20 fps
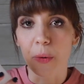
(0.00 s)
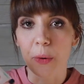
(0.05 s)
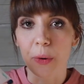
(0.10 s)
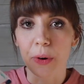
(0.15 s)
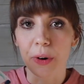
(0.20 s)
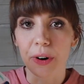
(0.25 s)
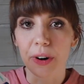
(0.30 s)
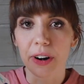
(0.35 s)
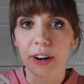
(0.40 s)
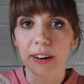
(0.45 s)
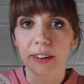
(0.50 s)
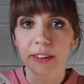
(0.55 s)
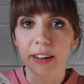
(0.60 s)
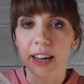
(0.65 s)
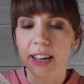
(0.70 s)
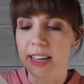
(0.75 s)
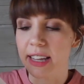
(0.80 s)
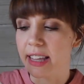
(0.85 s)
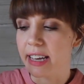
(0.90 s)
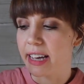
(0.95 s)
or
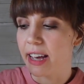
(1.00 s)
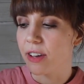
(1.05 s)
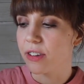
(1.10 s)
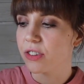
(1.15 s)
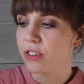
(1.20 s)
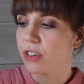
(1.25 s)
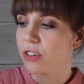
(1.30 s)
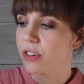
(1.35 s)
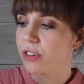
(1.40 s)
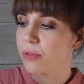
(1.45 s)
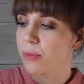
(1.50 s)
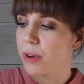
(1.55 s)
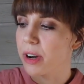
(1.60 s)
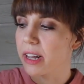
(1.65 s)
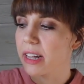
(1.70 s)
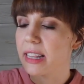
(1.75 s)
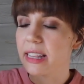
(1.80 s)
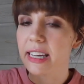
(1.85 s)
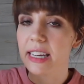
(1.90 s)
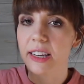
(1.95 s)
anything else, you just want
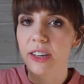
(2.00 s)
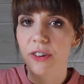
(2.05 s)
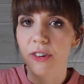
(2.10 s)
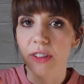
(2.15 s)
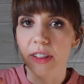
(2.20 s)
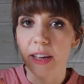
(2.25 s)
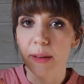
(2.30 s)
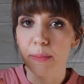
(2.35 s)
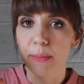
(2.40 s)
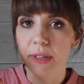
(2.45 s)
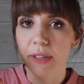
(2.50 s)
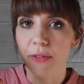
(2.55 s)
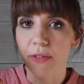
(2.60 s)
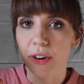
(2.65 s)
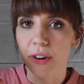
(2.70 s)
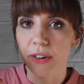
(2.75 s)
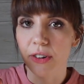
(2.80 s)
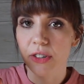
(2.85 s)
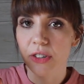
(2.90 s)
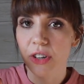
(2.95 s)
to clean your lips
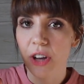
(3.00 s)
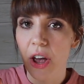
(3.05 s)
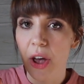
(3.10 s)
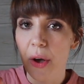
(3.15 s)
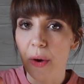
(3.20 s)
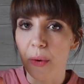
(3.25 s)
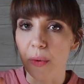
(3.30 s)
first